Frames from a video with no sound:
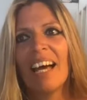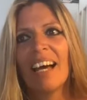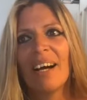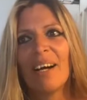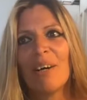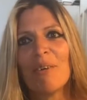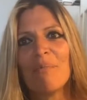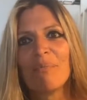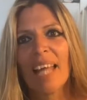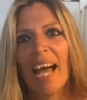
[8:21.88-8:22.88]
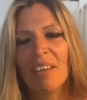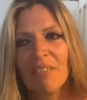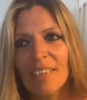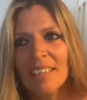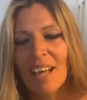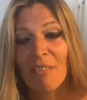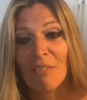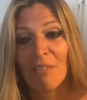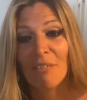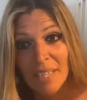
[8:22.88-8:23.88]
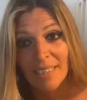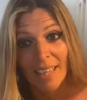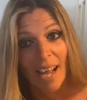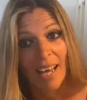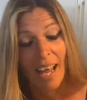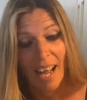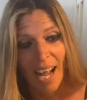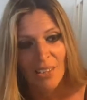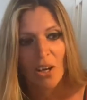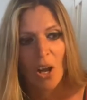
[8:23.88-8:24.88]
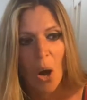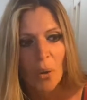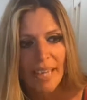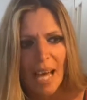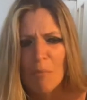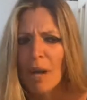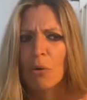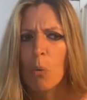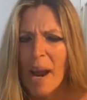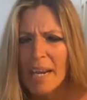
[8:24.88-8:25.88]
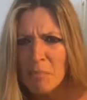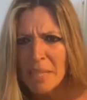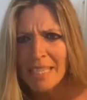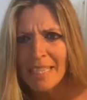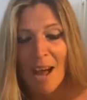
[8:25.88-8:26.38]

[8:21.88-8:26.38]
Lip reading: I think for me, I had a long time why me?